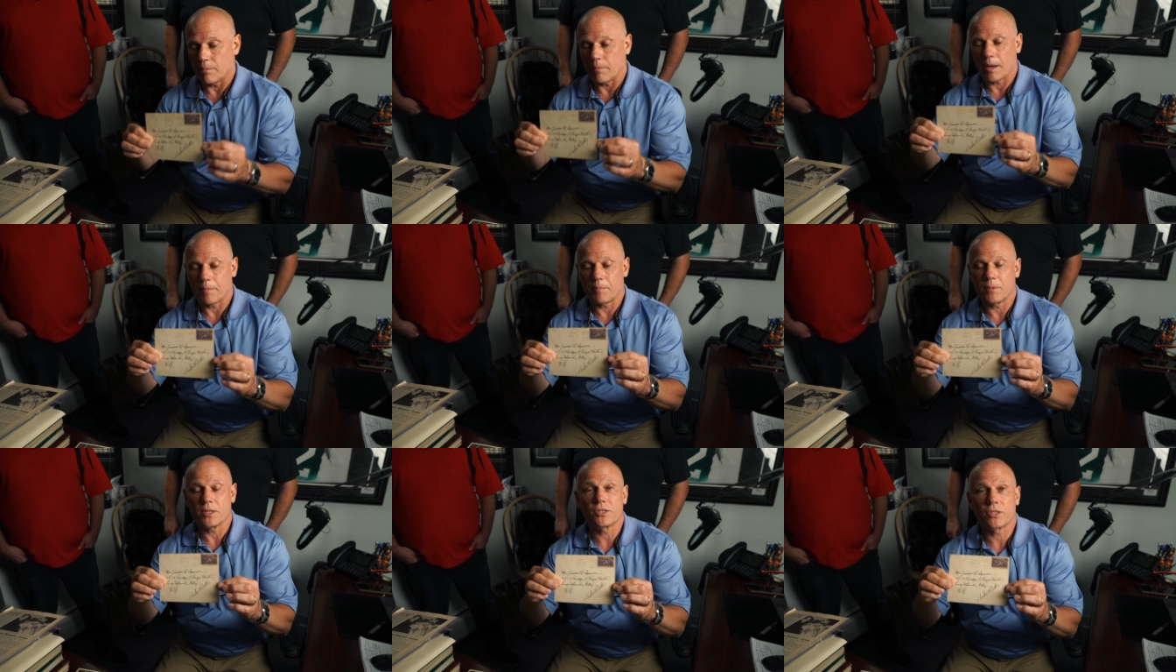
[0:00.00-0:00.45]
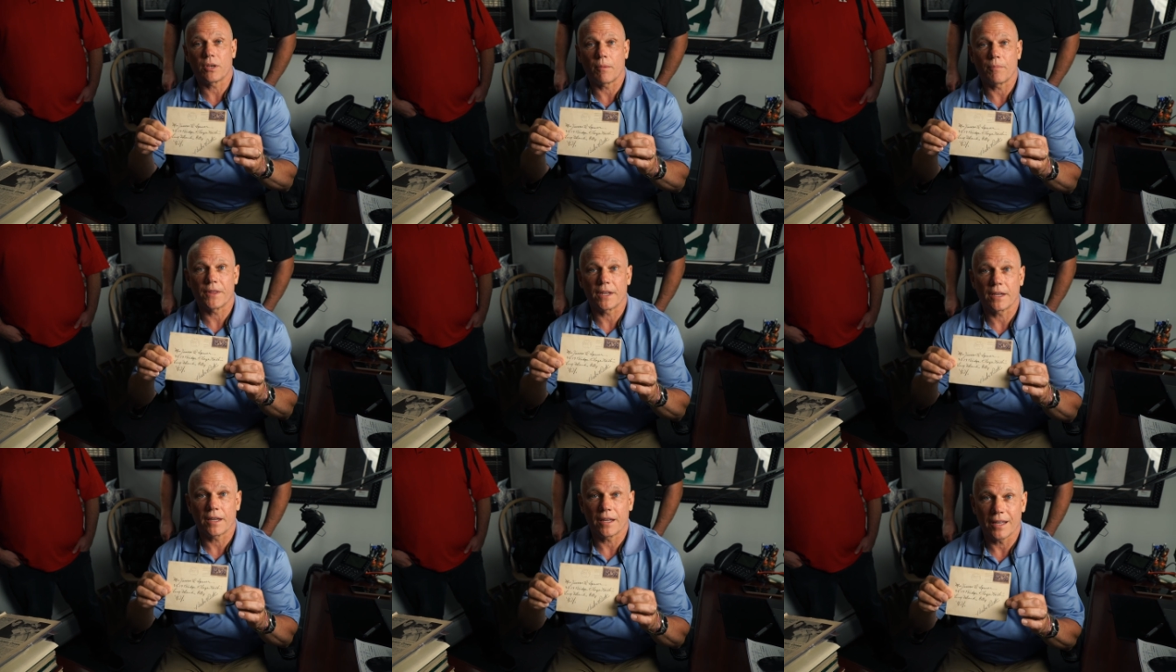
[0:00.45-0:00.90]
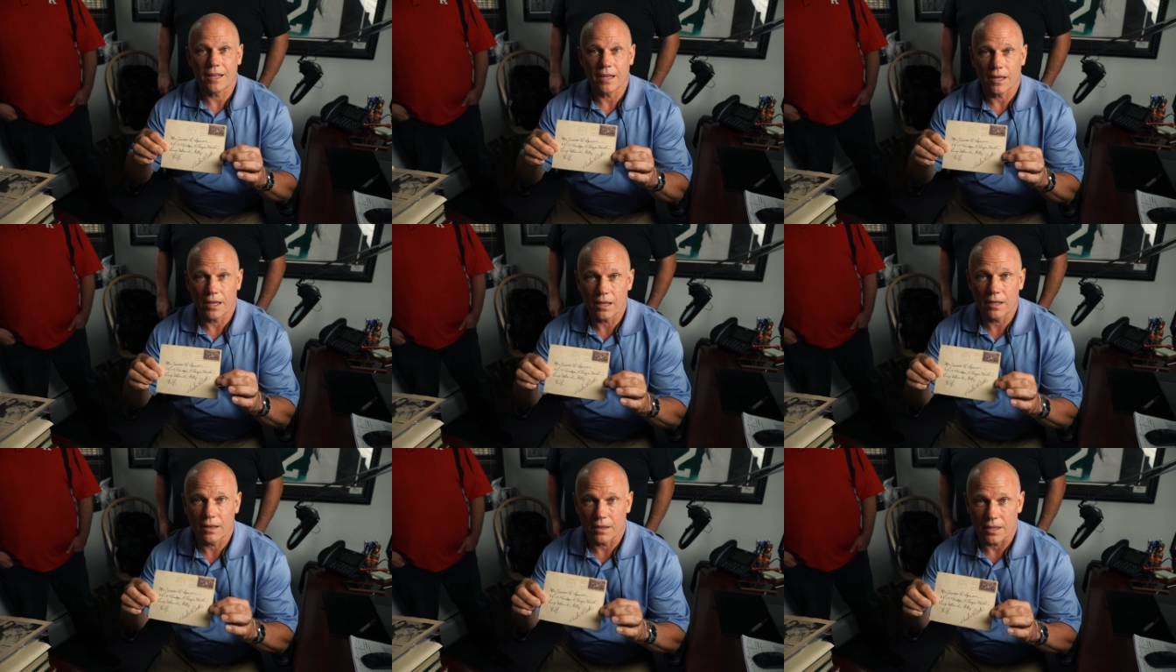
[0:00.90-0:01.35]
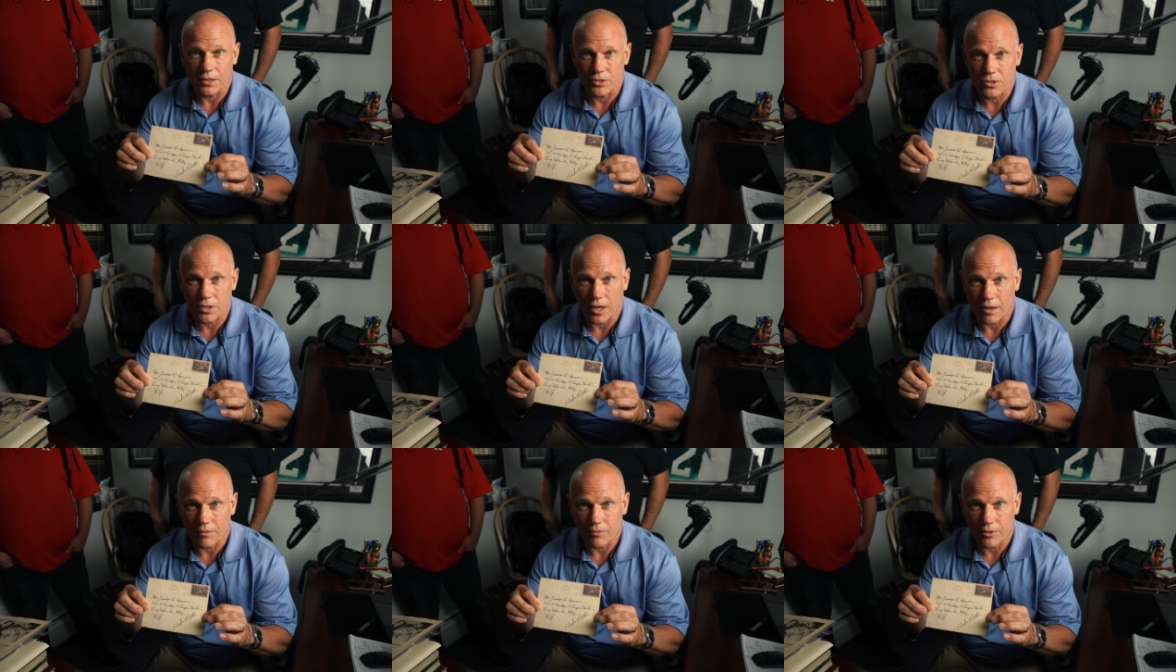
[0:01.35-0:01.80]
might be something in
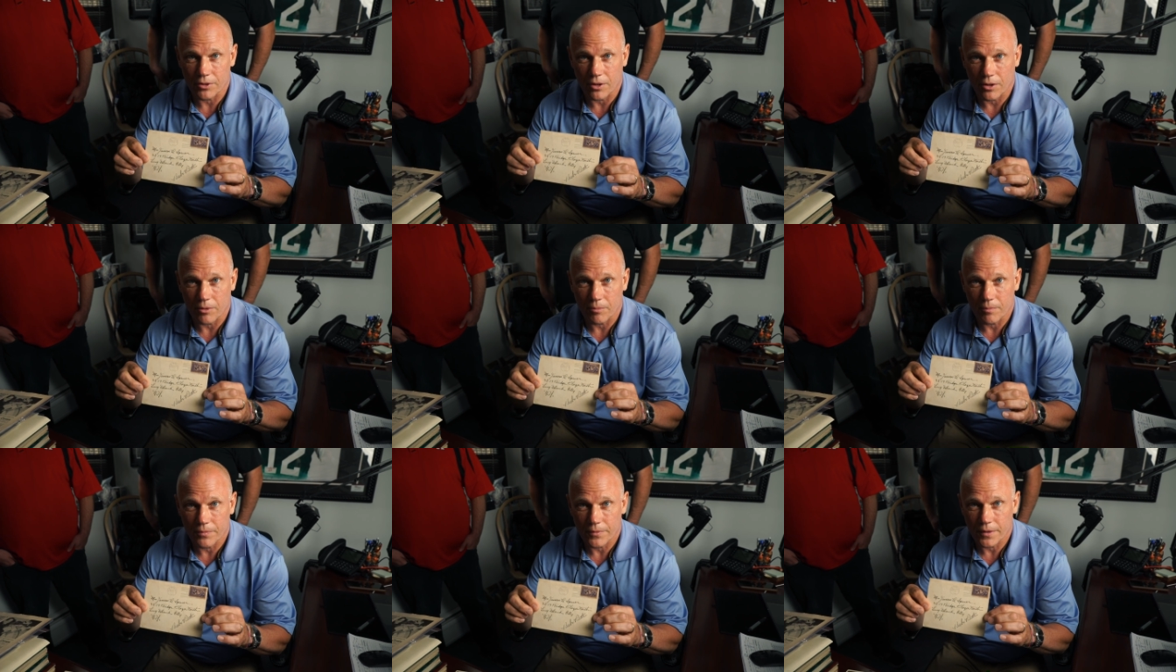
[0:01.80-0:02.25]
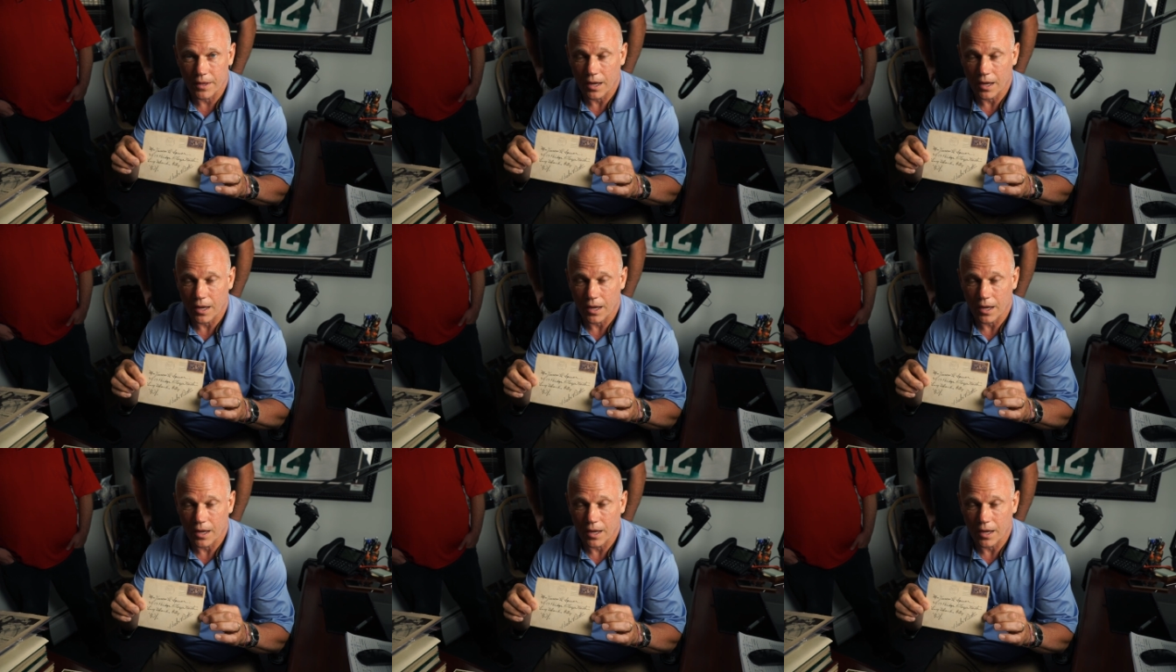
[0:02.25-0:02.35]
this envelope.